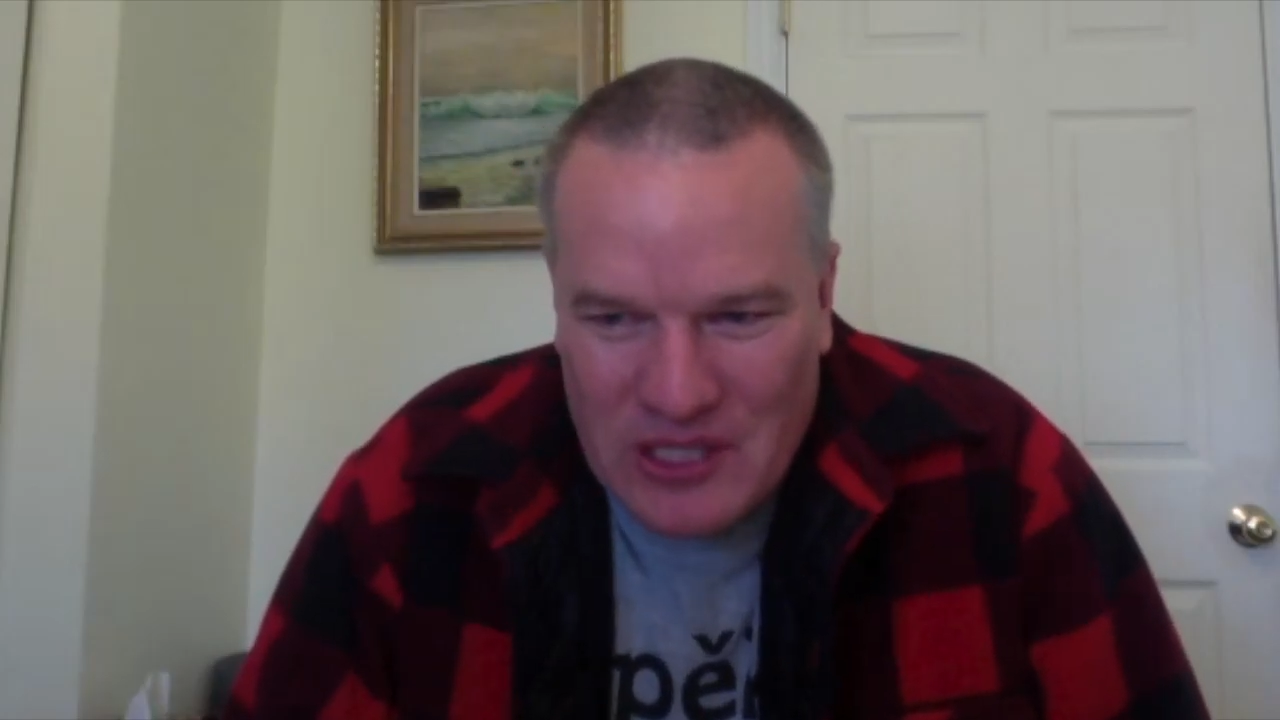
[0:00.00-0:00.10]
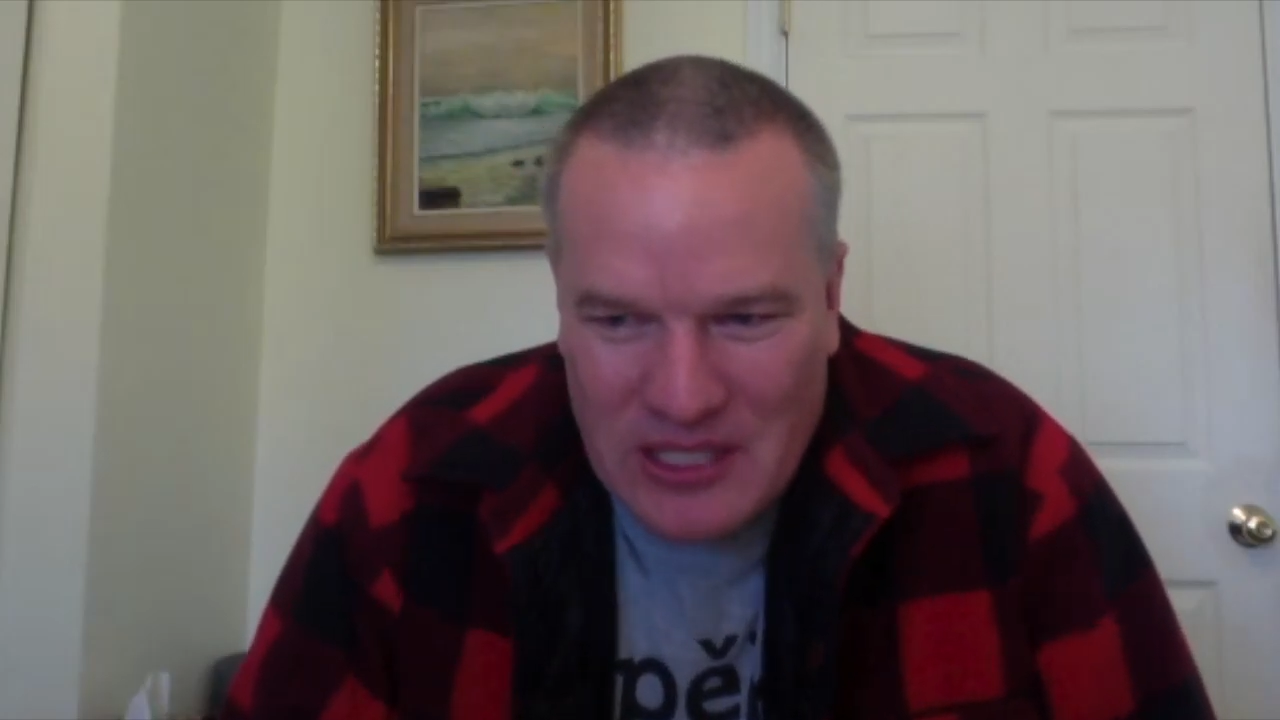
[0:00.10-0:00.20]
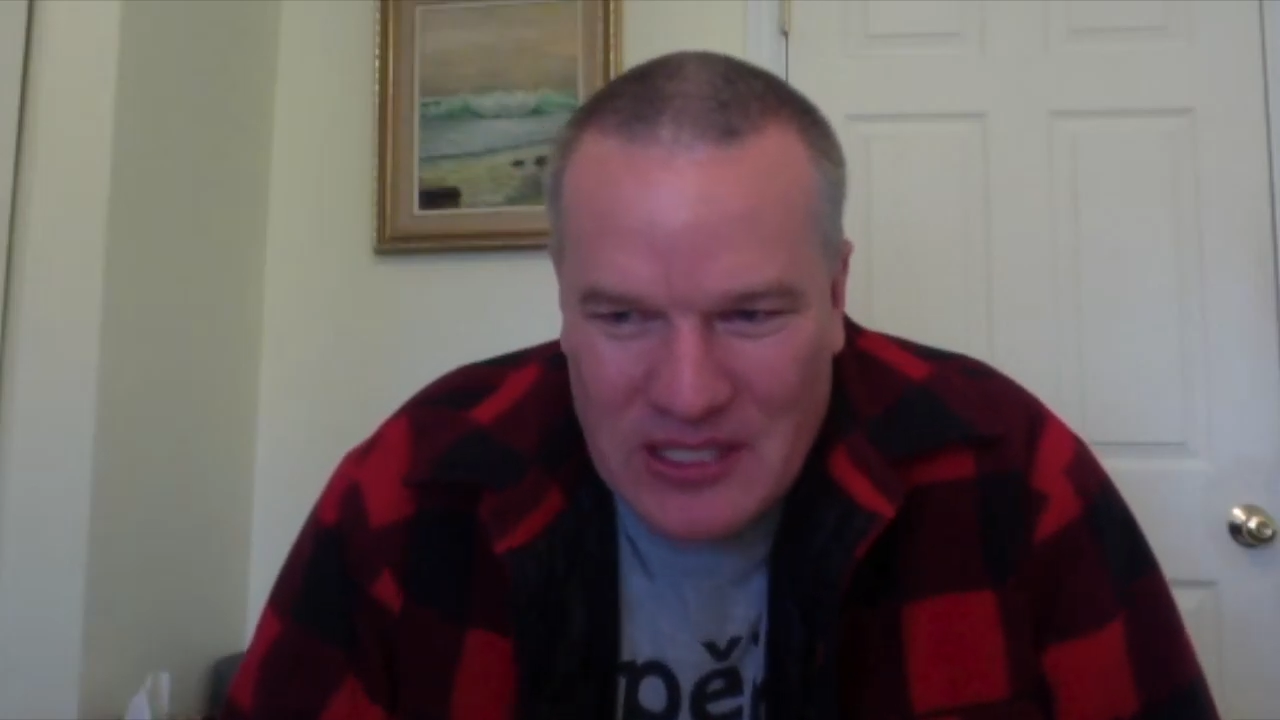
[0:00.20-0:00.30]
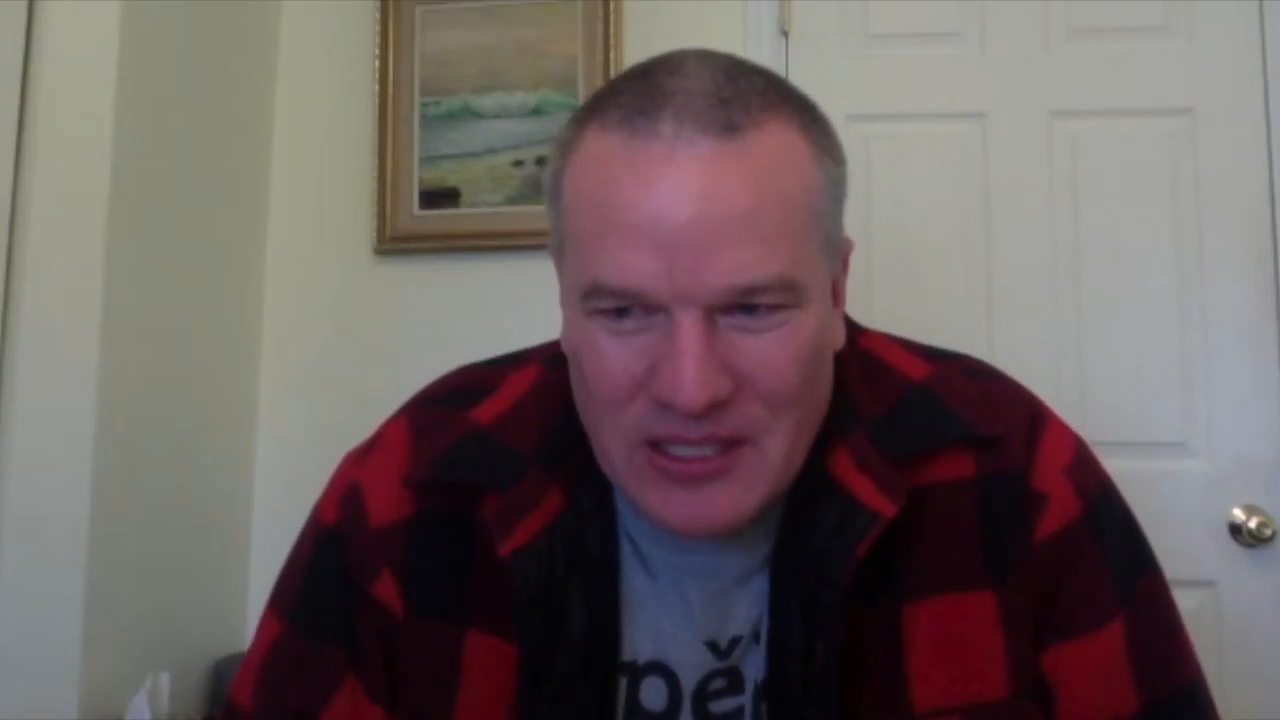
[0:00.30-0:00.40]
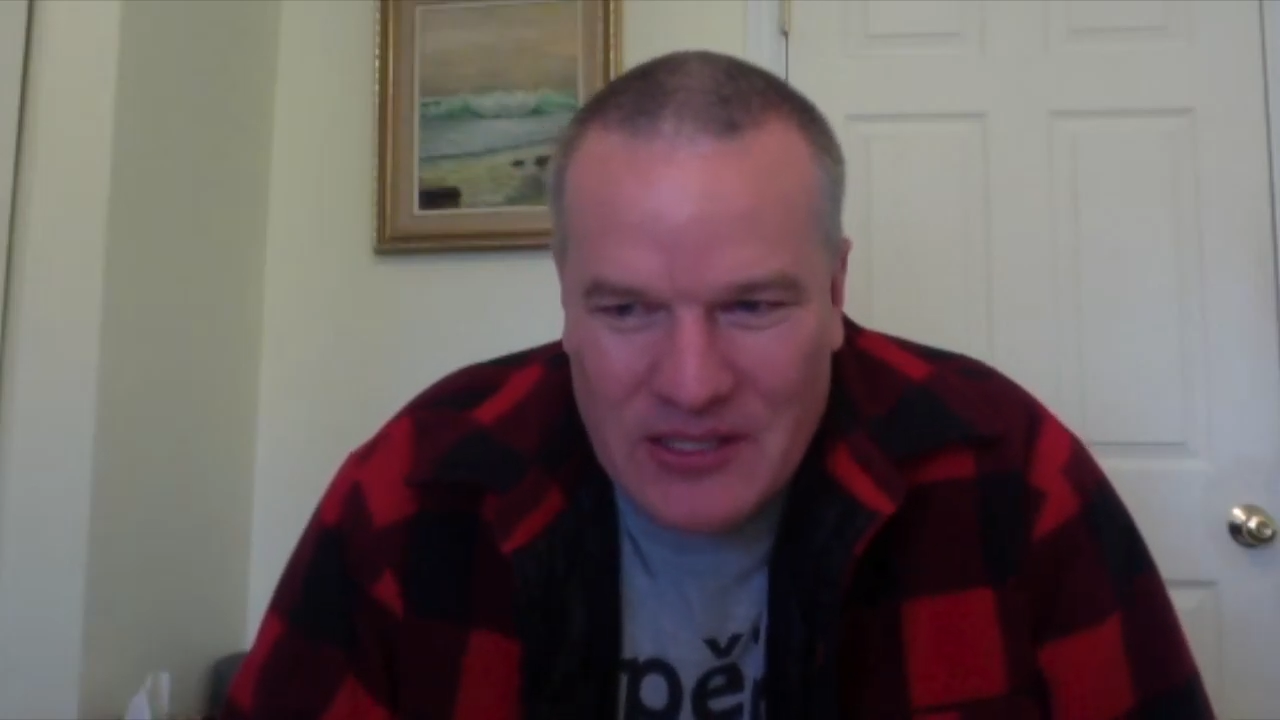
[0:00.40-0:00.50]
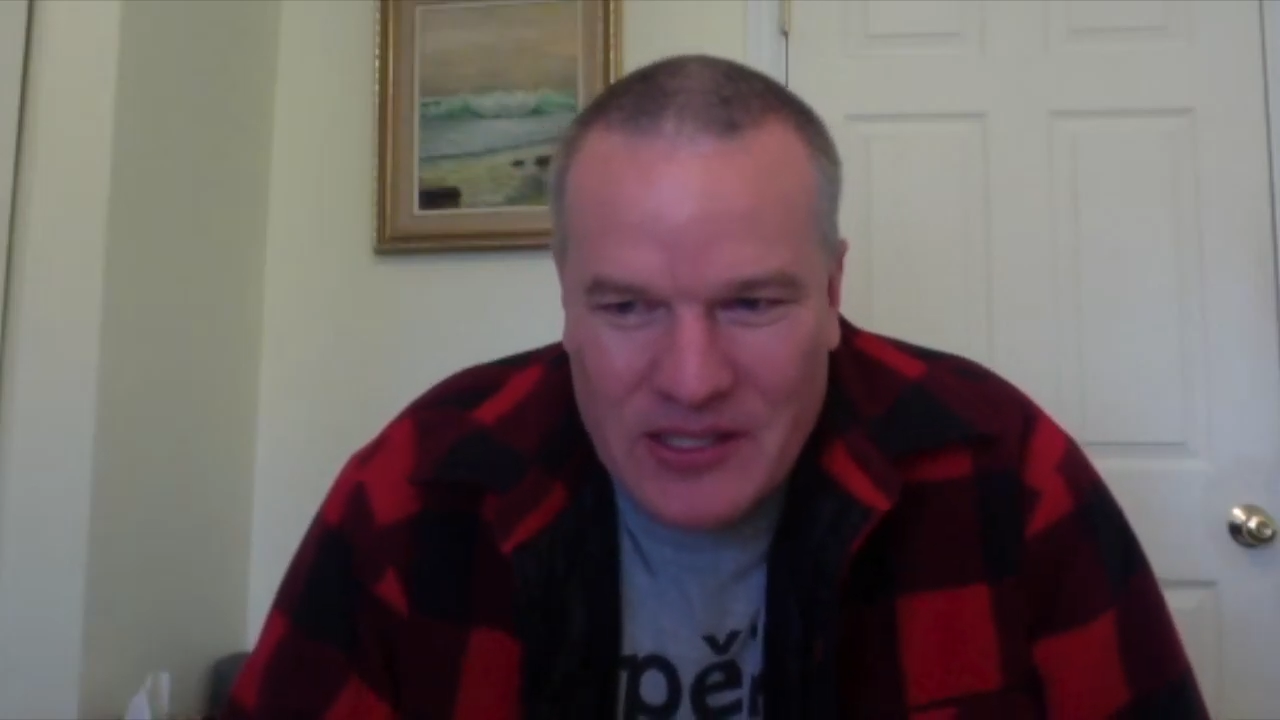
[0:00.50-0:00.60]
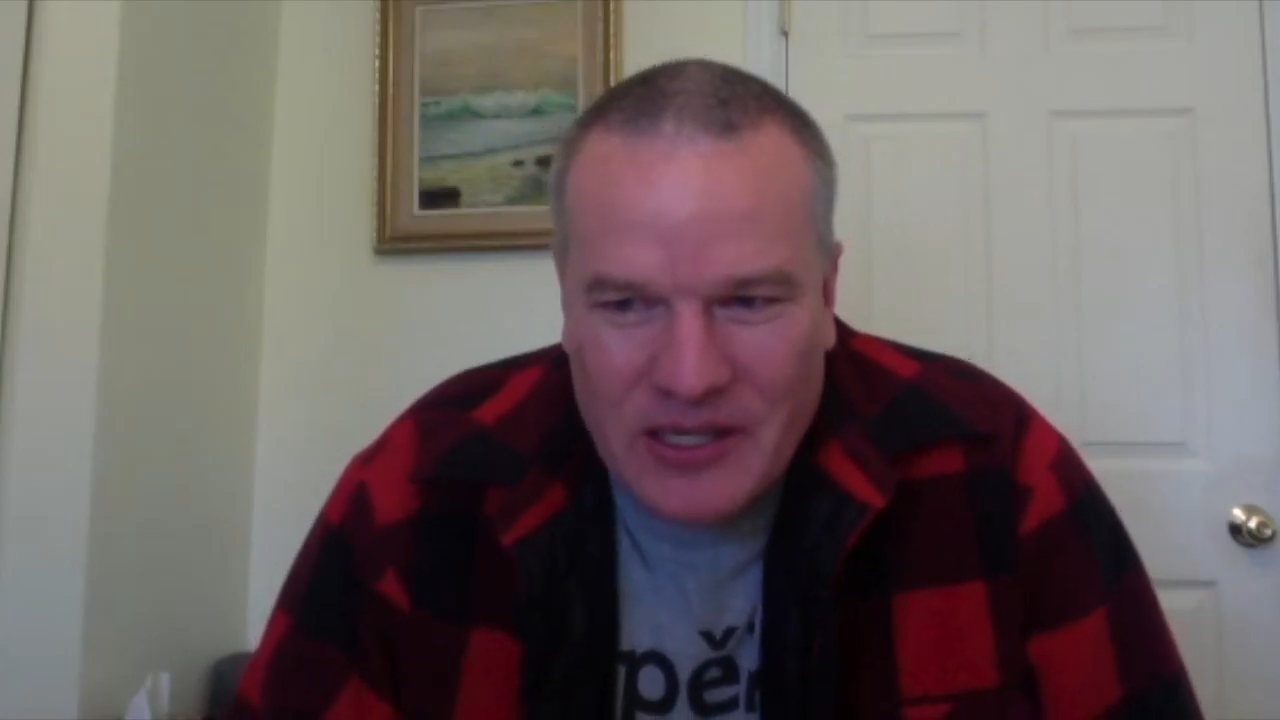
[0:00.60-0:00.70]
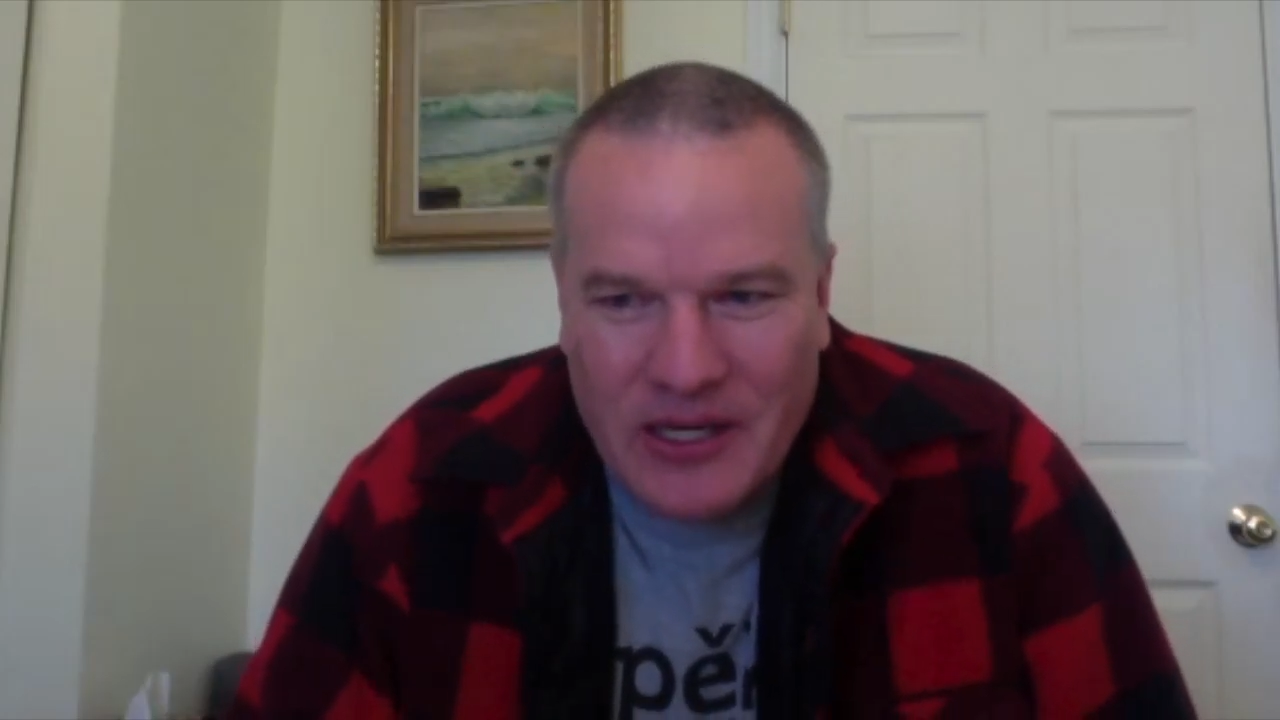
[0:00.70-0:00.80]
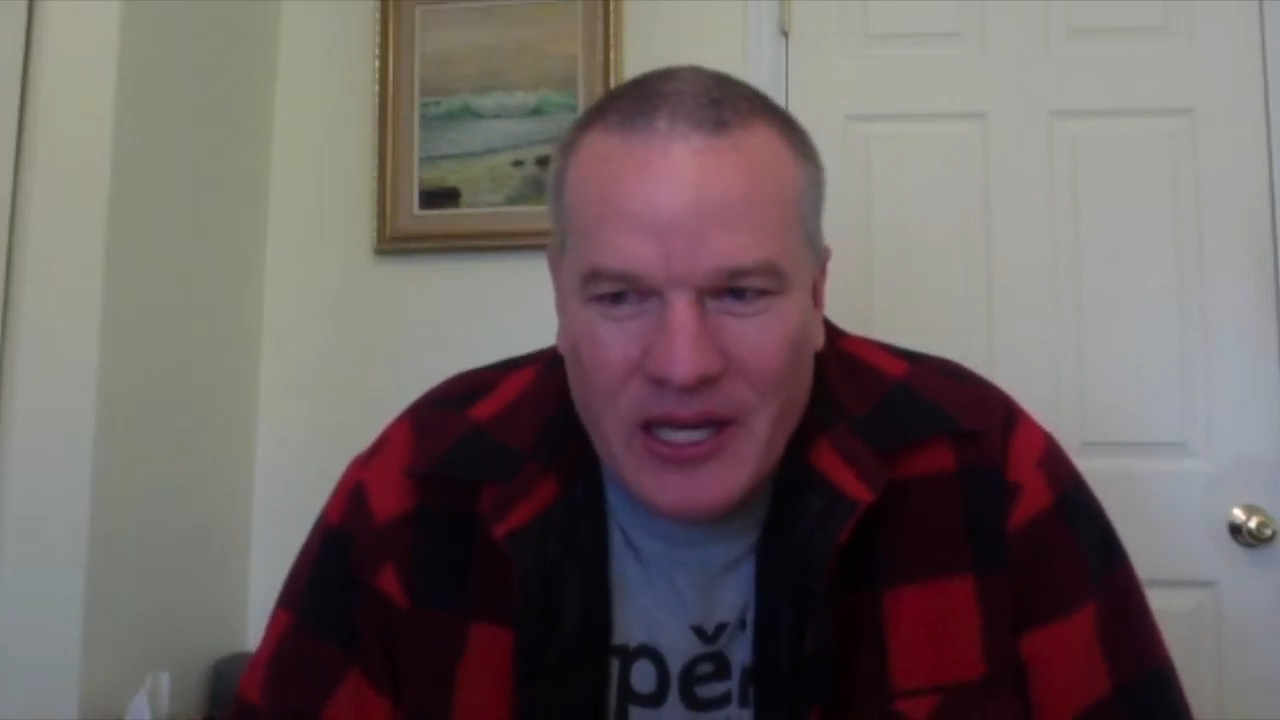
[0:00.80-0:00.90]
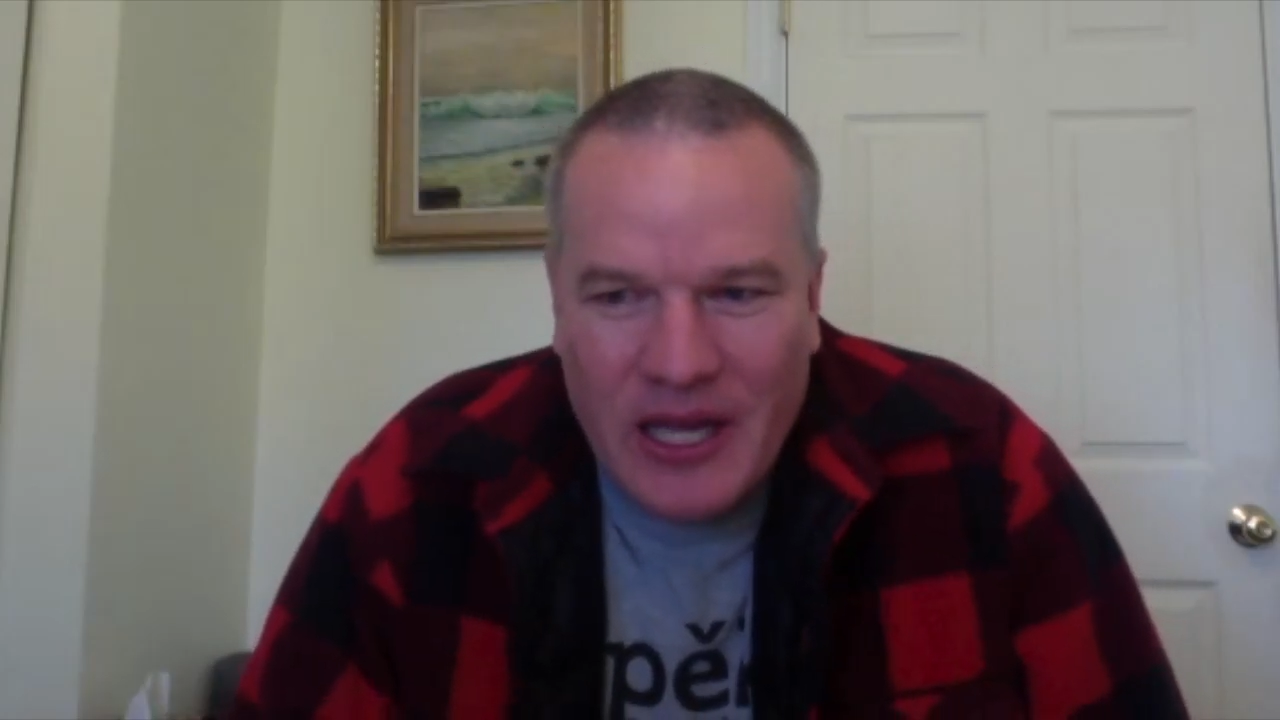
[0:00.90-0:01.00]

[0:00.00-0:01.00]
details there.